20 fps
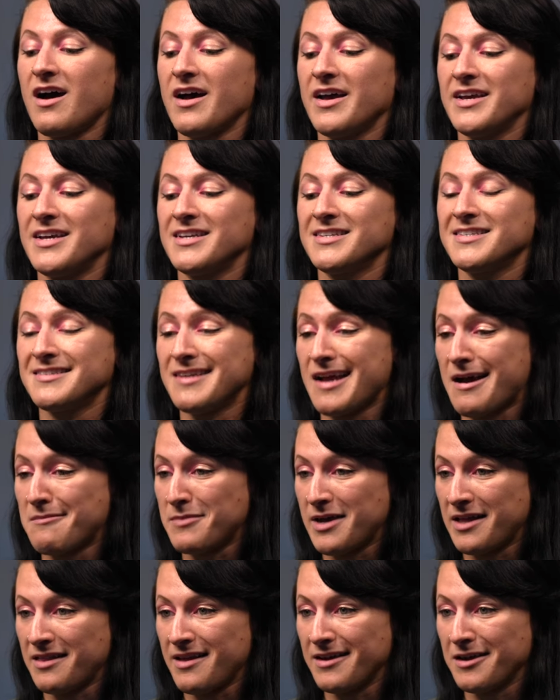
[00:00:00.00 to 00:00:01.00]
I
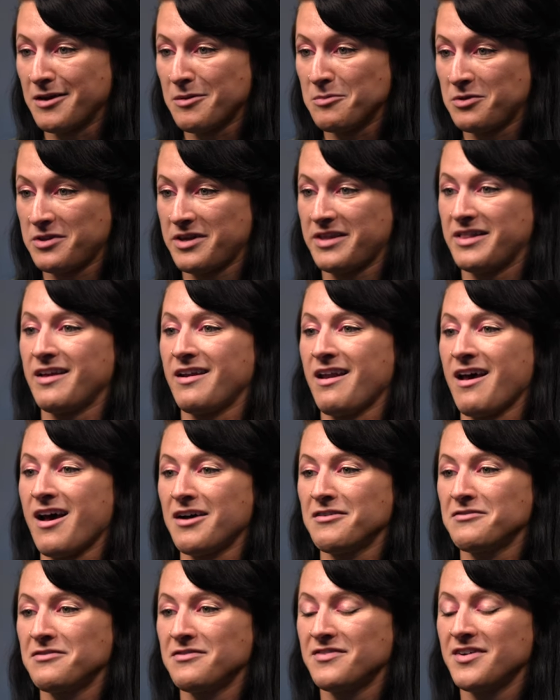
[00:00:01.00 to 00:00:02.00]
snapped my leg completely in
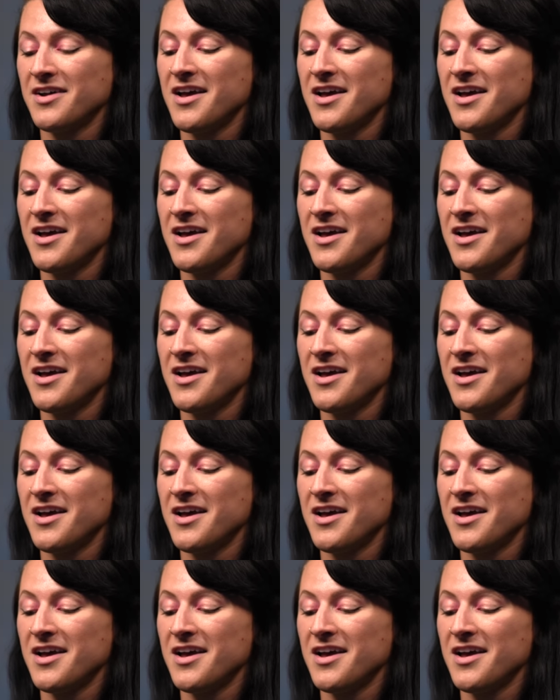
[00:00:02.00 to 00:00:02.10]
half.